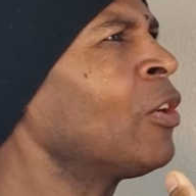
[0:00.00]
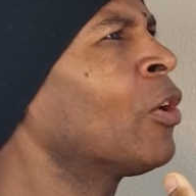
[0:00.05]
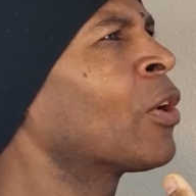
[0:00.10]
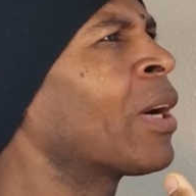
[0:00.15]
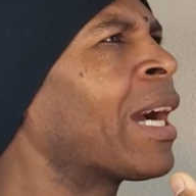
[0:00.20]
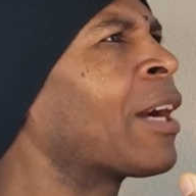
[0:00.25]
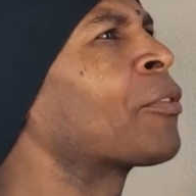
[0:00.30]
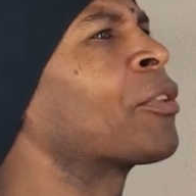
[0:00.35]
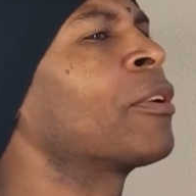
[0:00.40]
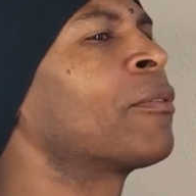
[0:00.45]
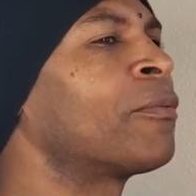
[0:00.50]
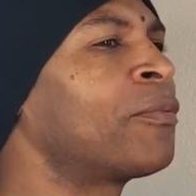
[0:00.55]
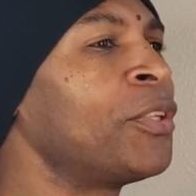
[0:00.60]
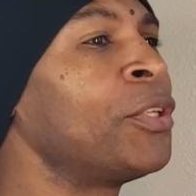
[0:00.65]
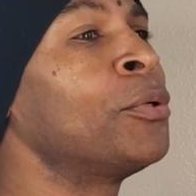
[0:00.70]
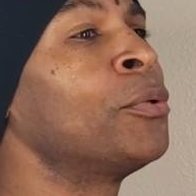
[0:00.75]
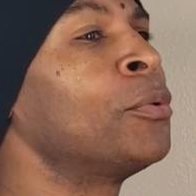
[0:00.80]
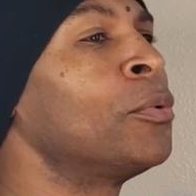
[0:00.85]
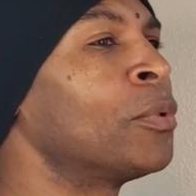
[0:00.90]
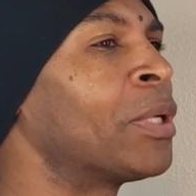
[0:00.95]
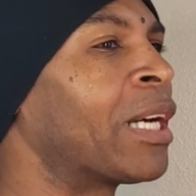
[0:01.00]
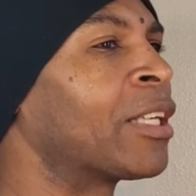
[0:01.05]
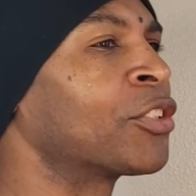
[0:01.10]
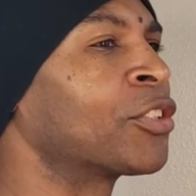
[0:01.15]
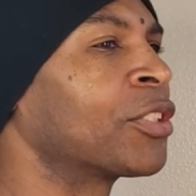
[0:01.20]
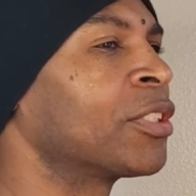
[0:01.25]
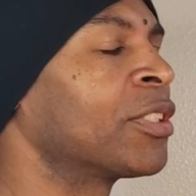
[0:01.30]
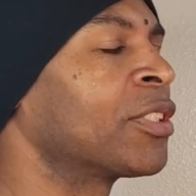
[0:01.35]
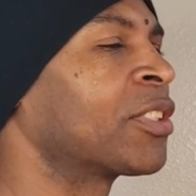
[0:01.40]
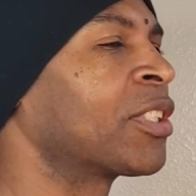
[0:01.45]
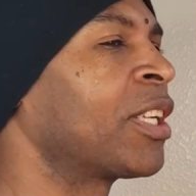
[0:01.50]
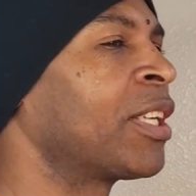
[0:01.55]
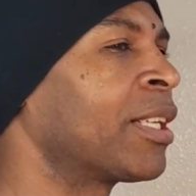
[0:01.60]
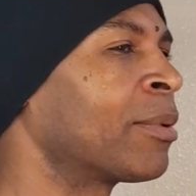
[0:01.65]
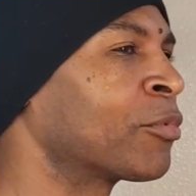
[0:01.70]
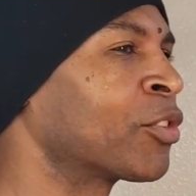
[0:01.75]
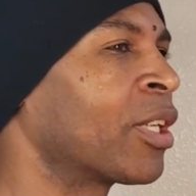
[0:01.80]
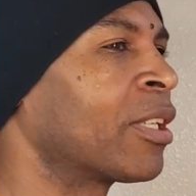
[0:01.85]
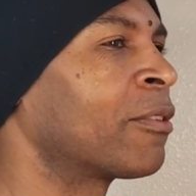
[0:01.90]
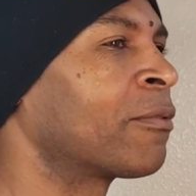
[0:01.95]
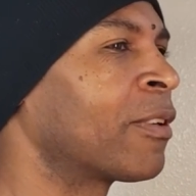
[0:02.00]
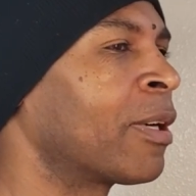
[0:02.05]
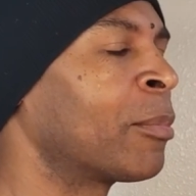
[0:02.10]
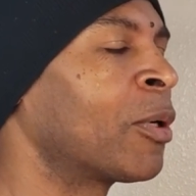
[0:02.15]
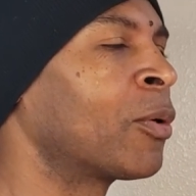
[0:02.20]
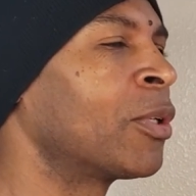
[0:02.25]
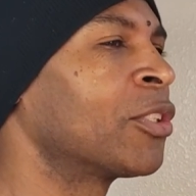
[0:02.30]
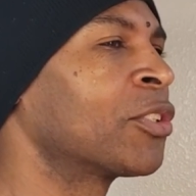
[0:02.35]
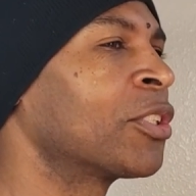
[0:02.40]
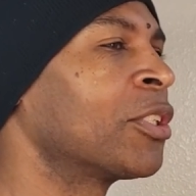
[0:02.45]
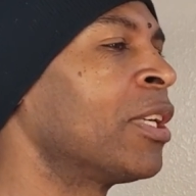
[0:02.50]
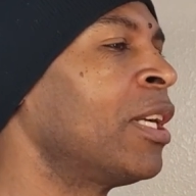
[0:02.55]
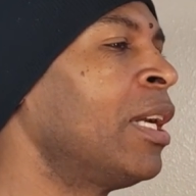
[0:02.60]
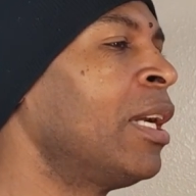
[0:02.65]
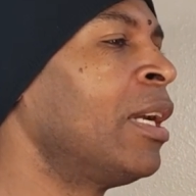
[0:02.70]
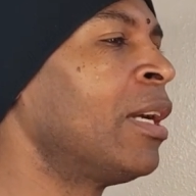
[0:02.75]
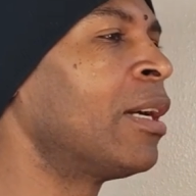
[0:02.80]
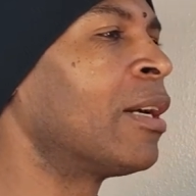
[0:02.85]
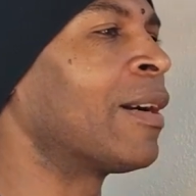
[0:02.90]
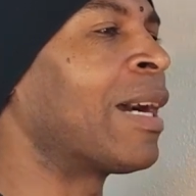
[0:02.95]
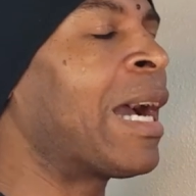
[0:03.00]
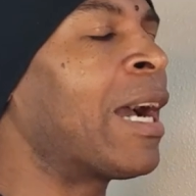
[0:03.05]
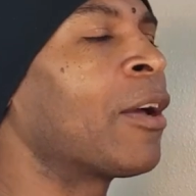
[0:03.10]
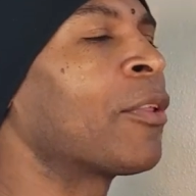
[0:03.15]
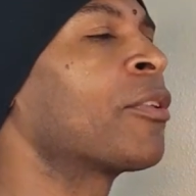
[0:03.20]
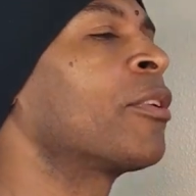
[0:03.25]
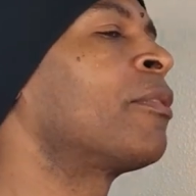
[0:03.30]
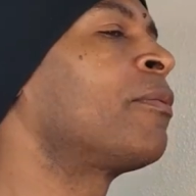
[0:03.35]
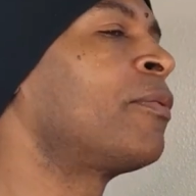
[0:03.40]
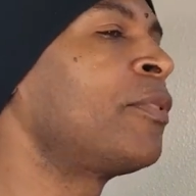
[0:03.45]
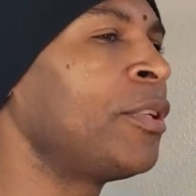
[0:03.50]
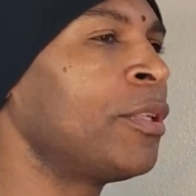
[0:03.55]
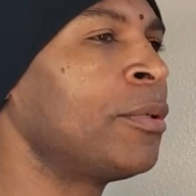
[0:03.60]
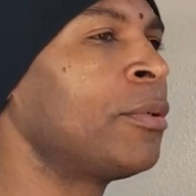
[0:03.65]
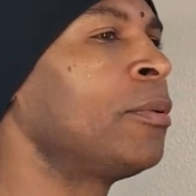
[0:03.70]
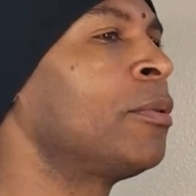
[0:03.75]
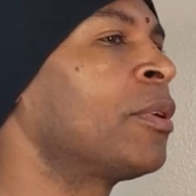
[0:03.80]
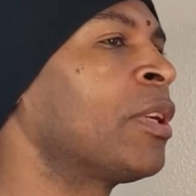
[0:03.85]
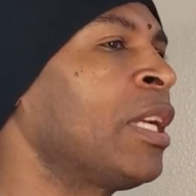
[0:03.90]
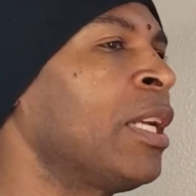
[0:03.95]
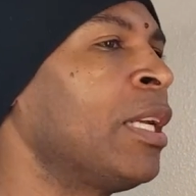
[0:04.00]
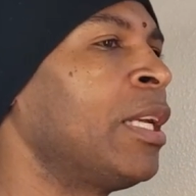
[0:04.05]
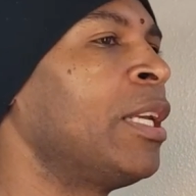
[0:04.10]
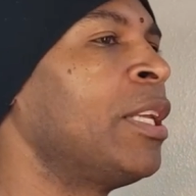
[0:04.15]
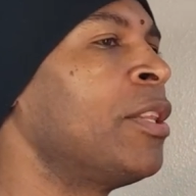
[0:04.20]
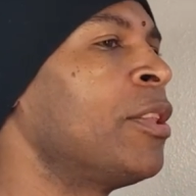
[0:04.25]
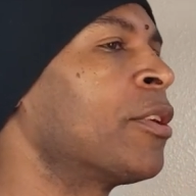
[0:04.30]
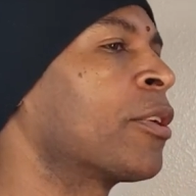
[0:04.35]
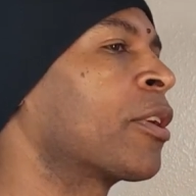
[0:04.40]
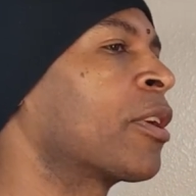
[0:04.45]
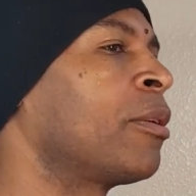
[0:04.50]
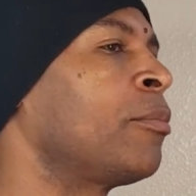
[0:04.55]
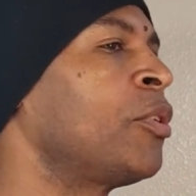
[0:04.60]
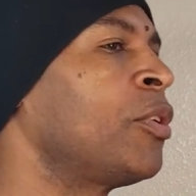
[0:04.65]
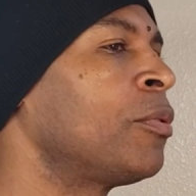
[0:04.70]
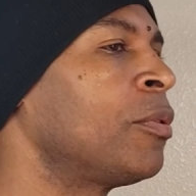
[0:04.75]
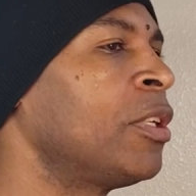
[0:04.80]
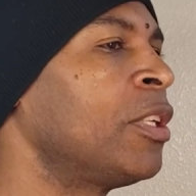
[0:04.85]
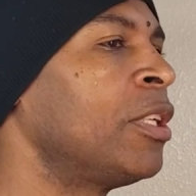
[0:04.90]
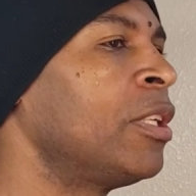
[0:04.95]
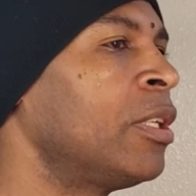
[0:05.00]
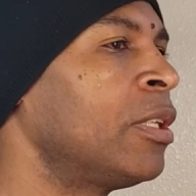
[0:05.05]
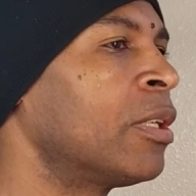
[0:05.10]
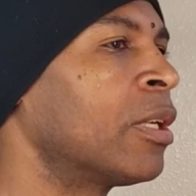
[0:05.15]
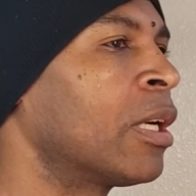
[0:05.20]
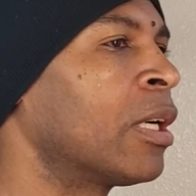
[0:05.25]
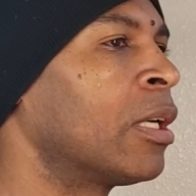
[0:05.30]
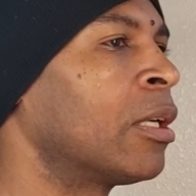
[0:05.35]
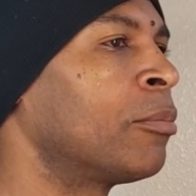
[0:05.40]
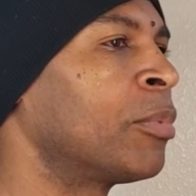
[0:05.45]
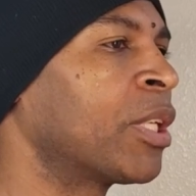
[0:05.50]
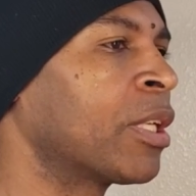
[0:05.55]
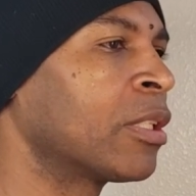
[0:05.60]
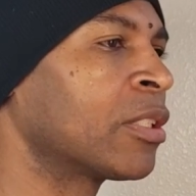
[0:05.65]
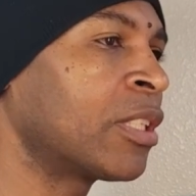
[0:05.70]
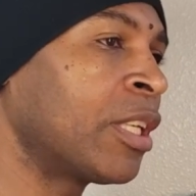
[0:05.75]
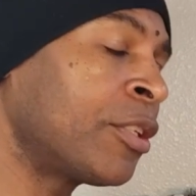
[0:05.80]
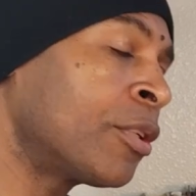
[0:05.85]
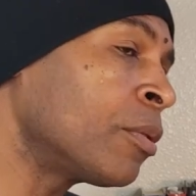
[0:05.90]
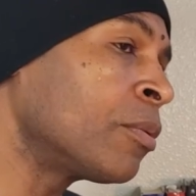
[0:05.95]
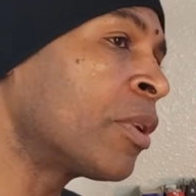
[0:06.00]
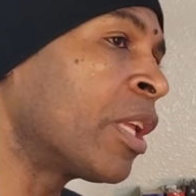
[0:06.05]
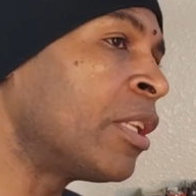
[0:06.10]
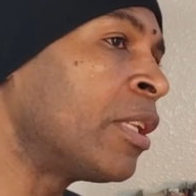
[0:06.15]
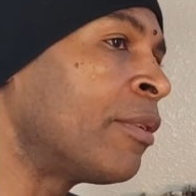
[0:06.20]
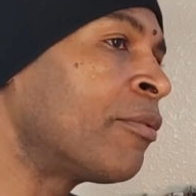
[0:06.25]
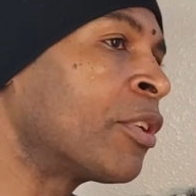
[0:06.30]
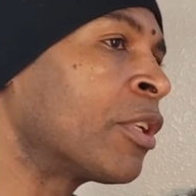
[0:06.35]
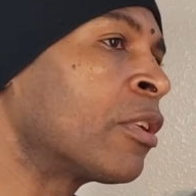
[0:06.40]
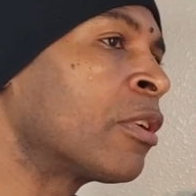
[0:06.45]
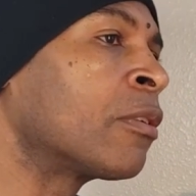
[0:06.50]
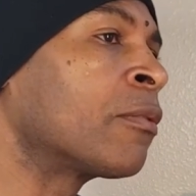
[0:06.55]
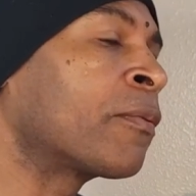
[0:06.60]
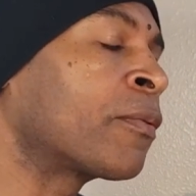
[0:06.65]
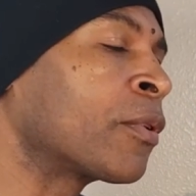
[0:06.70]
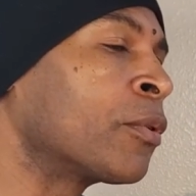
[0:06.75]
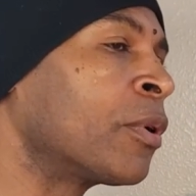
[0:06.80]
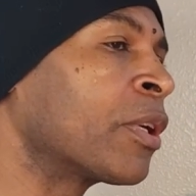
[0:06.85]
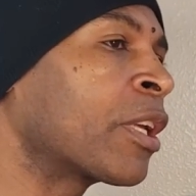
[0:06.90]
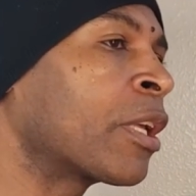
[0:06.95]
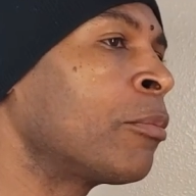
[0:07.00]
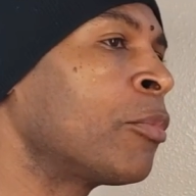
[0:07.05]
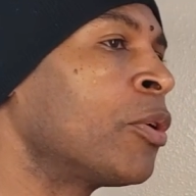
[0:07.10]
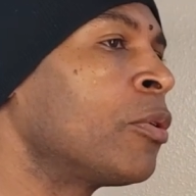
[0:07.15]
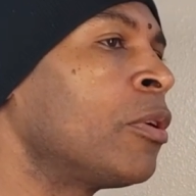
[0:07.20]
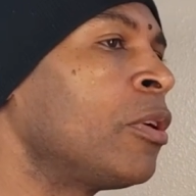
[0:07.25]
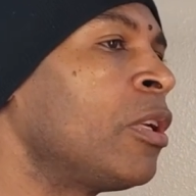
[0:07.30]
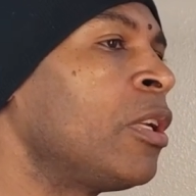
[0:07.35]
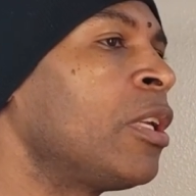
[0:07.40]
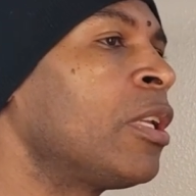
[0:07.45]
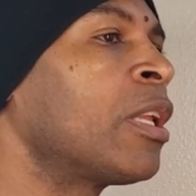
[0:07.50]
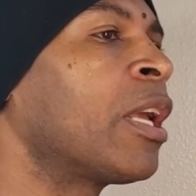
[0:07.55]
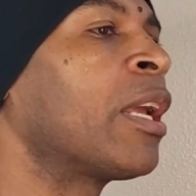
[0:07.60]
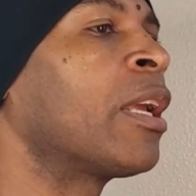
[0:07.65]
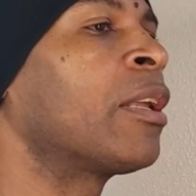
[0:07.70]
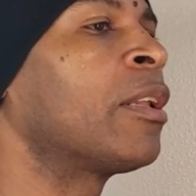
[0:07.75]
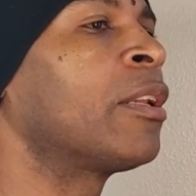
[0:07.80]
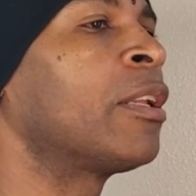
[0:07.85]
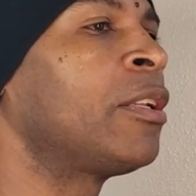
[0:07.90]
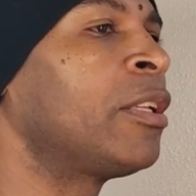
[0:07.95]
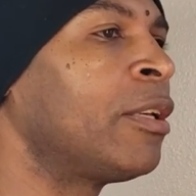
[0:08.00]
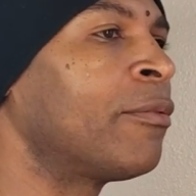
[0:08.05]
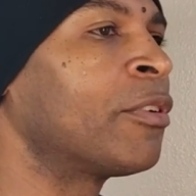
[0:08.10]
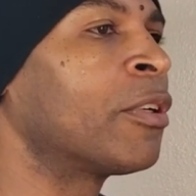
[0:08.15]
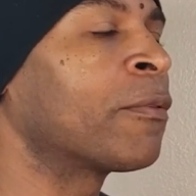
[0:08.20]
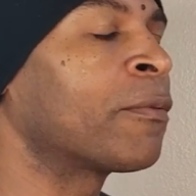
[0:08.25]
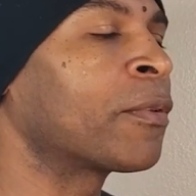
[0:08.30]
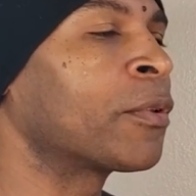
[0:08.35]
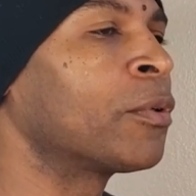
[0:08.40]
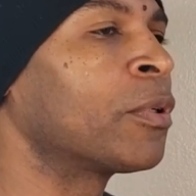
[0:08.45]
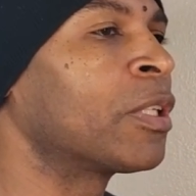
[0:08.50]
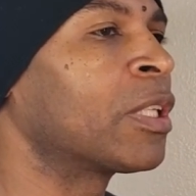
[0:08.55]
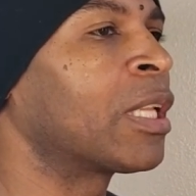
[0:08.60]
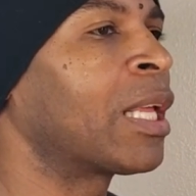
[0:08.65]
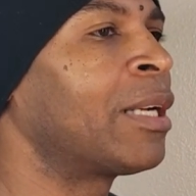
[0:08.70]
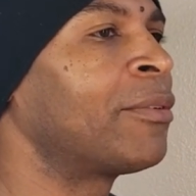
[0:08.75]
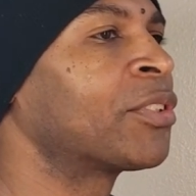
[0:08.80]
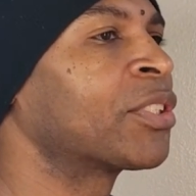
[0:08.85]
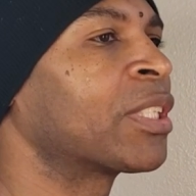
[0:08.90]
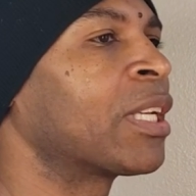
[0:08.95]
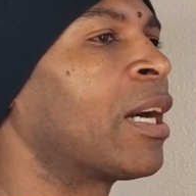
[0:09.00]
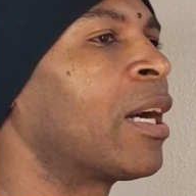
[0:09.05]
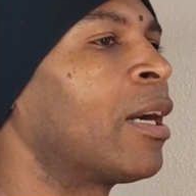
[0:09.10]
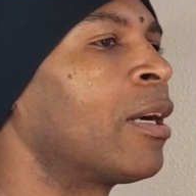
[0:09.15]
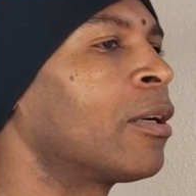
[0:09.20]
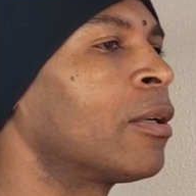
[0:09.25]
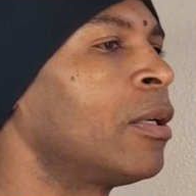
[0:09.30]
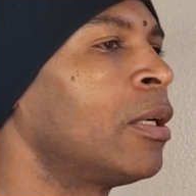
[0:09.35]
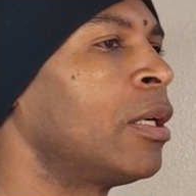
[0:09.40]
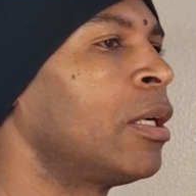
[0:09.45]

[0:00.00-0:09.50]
or how they're viewed, I should say, I'm trying to find my words here, or how they're viewed in their community, because they do. They live in an affluent community. They live an affluent lifestyle.